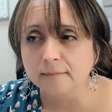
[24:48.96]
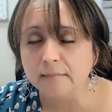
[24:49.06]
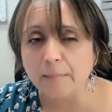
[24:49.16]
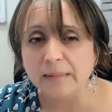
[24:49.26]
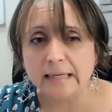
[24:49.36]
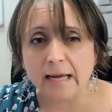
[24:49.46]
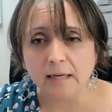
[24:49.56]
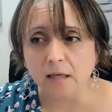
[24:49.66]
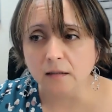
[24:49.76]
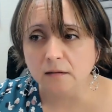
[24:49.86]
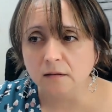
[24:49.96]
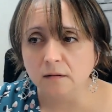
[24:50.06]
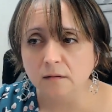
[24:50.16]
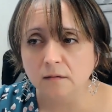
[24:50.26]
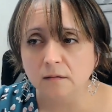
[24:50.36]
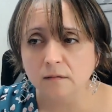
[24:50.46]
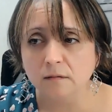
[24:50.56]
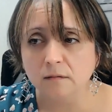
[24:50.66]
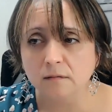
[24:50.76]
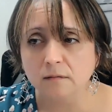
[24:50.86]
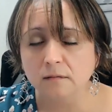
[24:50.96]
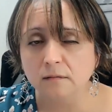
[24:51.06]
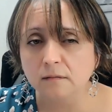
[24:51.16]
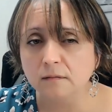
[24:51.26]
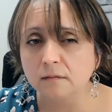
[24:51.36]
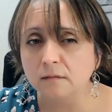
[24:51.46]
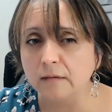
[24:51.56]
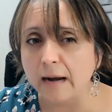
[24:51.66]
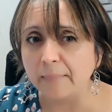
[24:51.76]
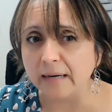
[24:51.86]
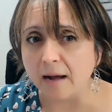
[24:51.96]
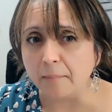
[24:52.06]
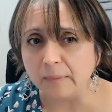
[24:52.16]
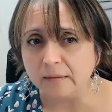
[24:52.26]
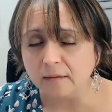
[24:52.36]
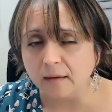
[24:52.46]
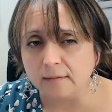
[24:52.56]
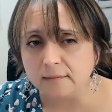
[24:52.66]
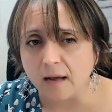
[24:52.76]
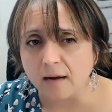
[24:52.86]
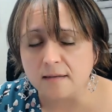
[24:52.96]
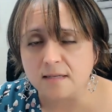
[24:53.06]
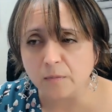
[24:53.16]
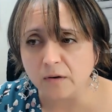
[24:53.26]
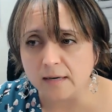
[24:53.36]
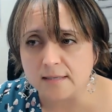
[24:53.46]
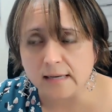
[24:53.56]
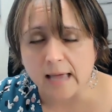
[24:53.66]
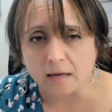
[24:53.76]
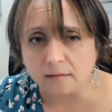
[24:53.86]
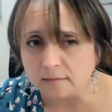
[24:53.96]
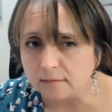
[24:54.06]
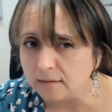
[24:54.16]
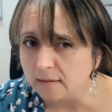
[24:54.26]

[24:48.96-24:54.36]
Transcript: Emily, I can wrap it up and kind of summarize again.